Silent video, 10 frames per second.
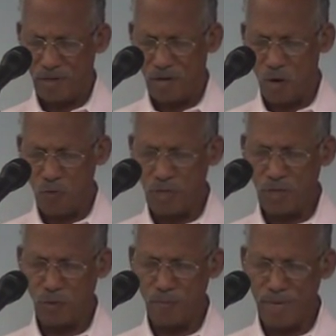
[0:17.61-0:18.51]
how will
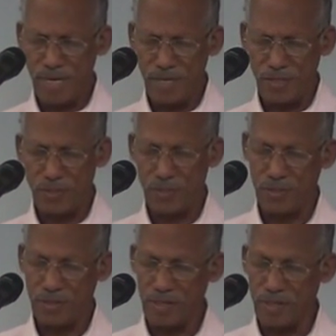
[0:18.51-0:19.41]
you manage
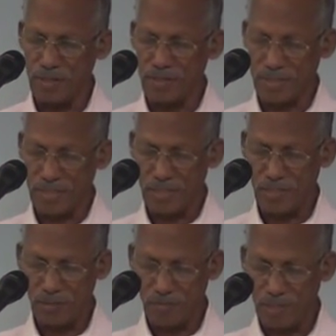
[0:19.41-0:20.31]
in the
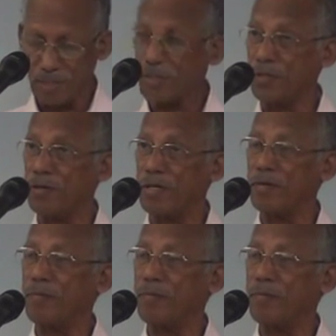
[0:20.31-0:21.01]
thickets by the dawn?